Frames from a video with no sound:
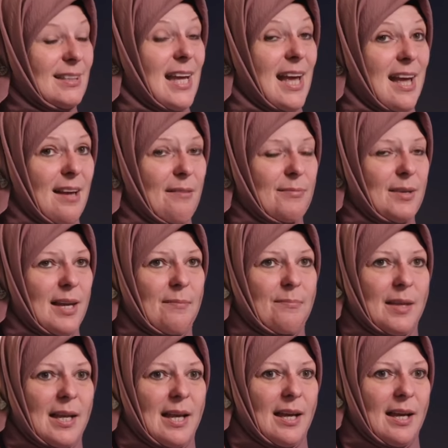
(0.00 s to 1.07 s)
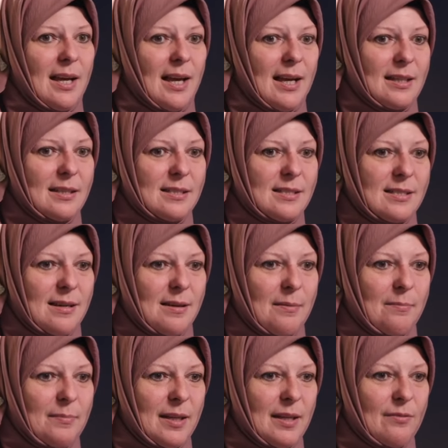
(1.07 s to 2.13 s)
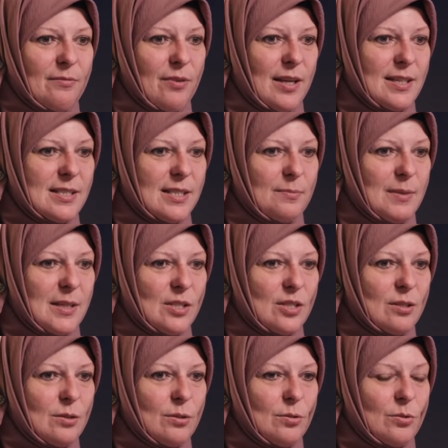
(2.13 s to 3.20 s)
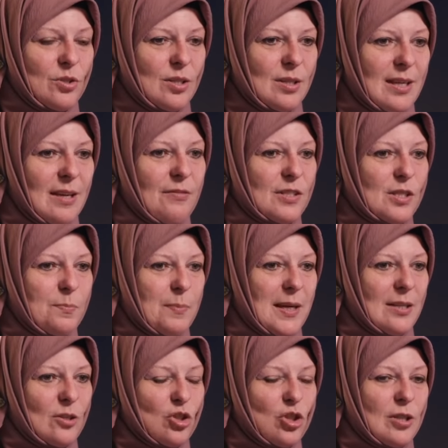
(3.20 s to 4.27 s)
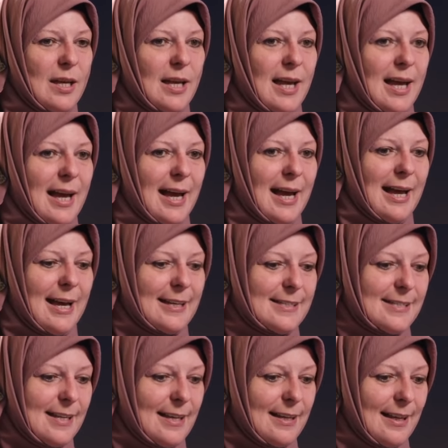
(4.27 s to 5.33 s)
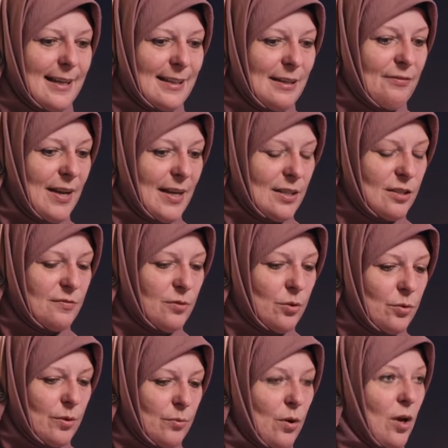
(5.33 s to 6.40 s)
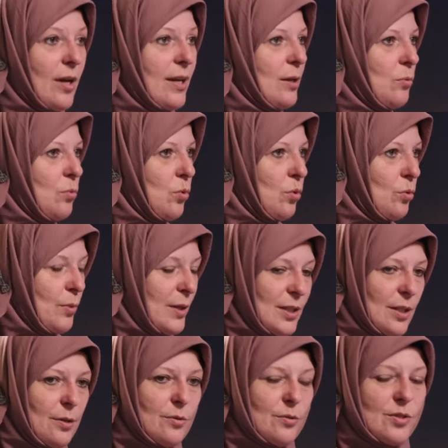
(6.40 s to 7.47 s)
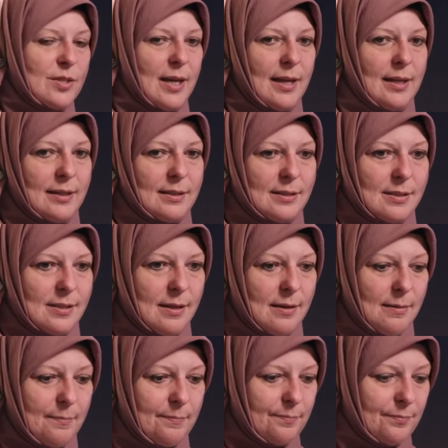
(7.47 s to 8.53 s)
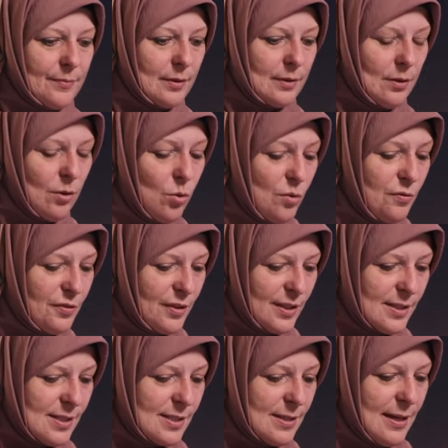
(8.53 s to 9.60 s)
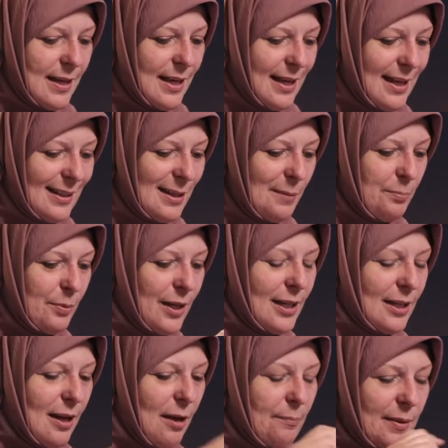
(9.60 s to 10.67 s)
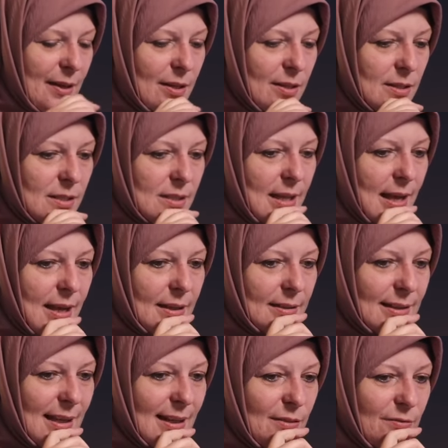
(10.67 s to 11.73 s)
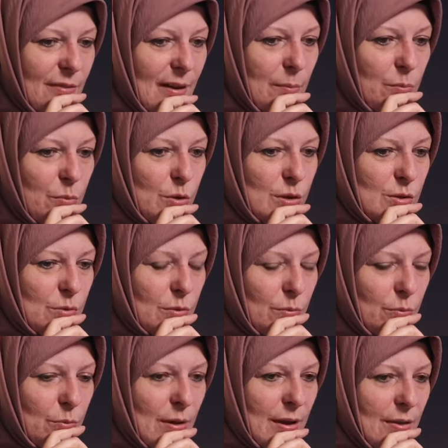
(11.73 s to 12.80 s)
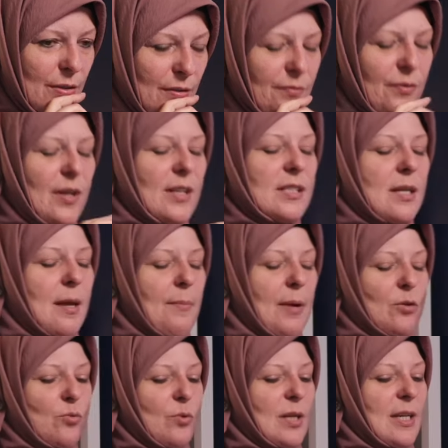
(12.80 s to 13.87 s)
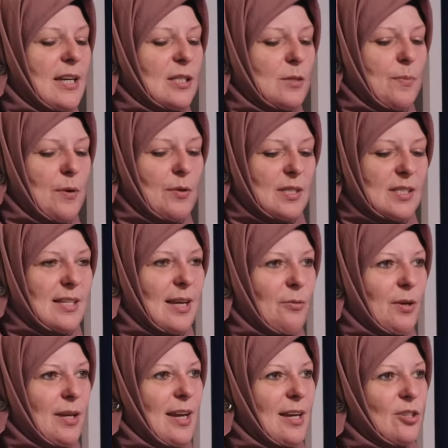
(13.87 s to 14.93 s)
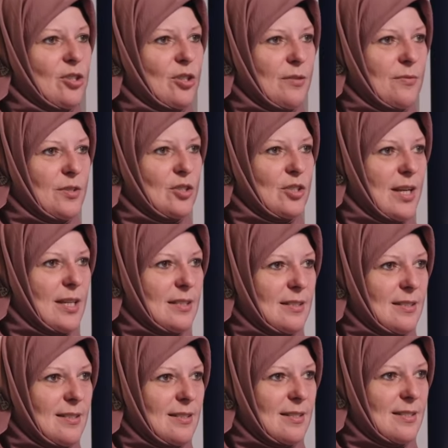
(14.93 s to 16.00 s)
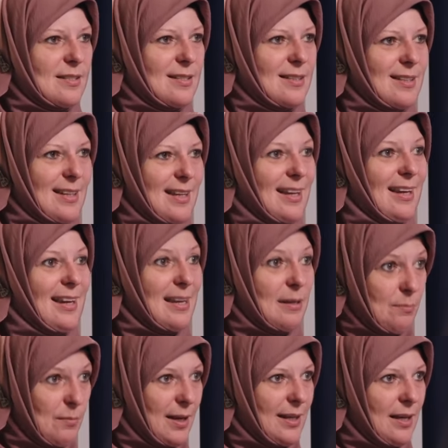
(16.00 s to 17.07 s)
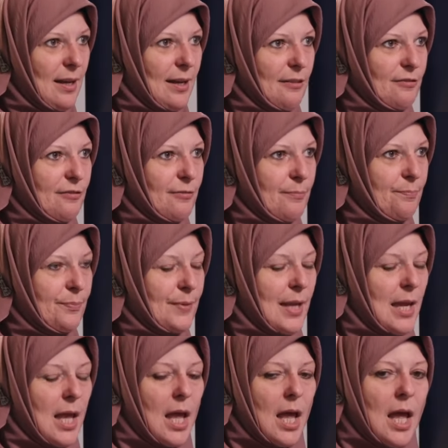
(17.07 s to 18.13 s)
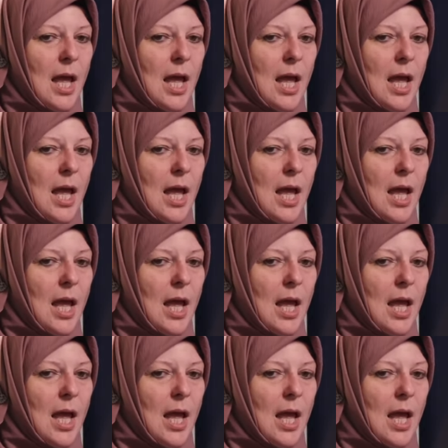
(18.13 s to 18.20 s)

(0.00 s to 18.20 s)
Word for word: Continue. Yeah, yeah. And um, he invited me to, to give a speech at uh, an event for Iraqi war widows and um, orphans. And I bring it up because that, that event was where the first time I'd really experienced segregation of the genders right. in my life. Yes